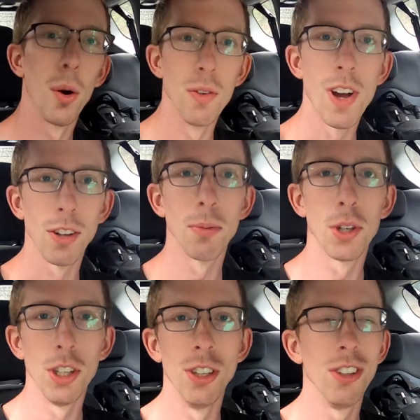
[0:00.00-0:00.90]
we've got some
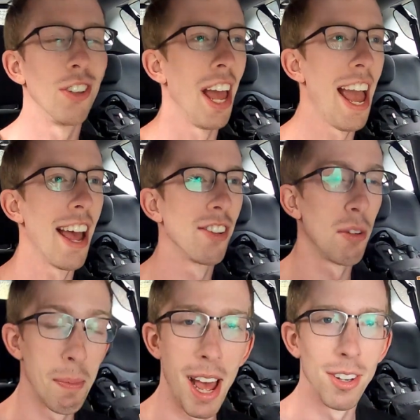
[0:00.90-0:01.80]
good news and
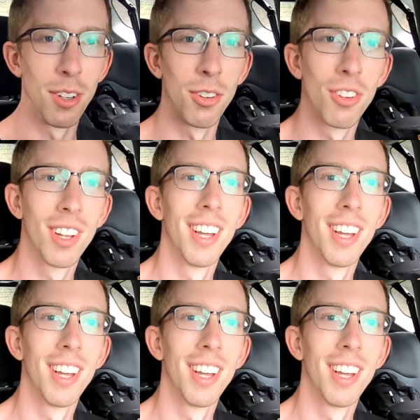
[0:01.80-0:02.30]
some bad news.